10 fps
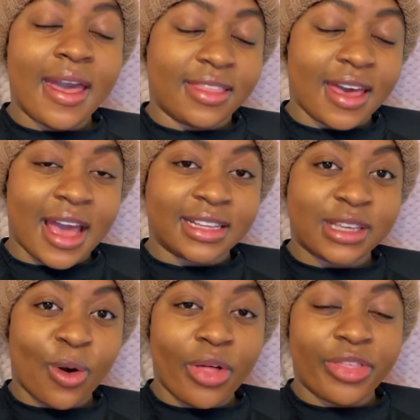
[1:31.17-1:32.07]
that
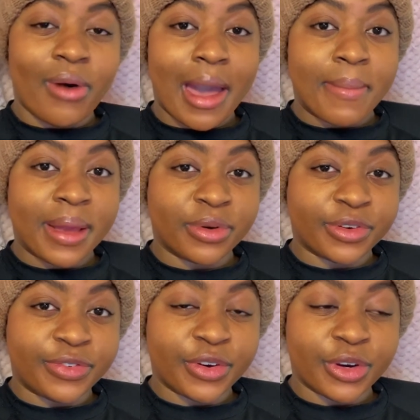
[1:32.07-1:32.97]
although I may
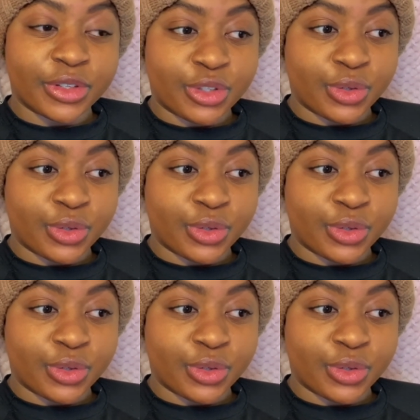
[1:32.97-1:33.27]
refer